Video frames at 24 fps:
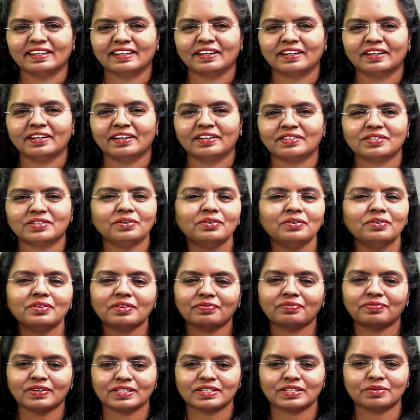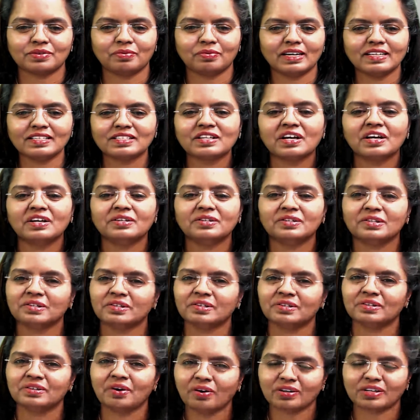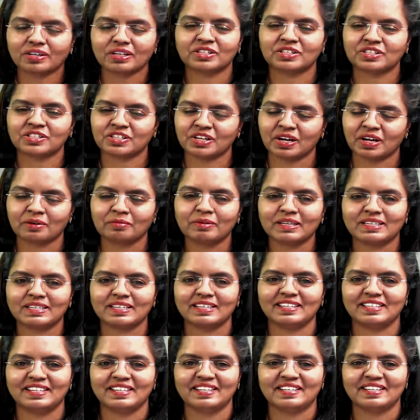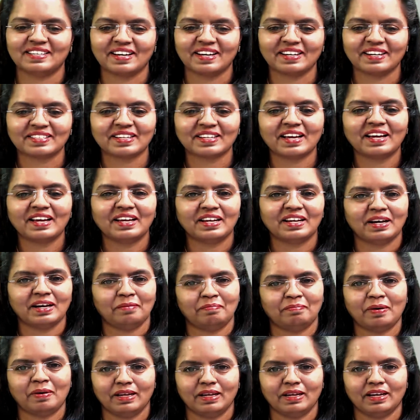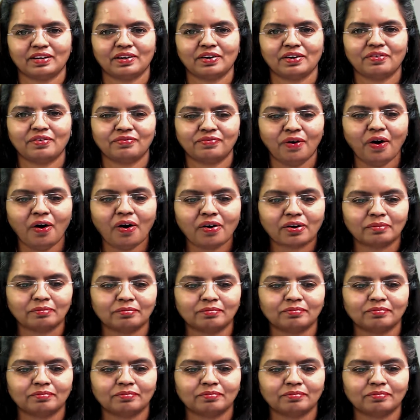So the first one is, do not share meeting details in a public forum.